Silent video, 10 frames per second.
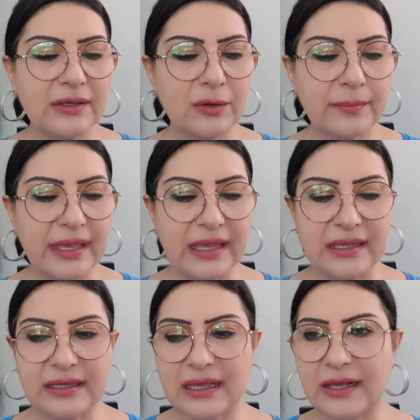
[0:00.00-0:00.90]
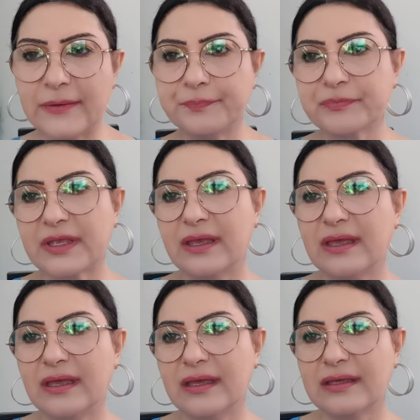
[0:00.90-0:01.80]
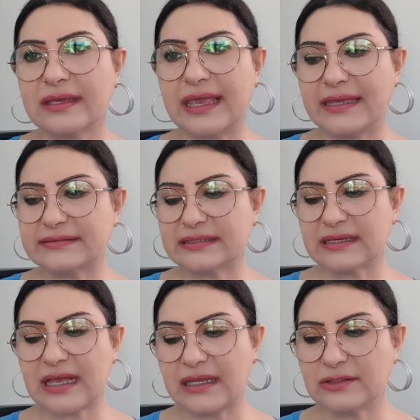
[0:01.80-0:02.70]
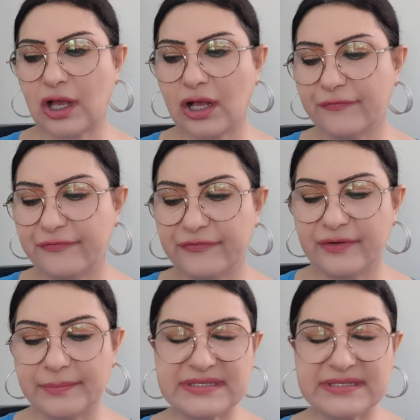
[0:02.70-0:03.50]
You may get kind of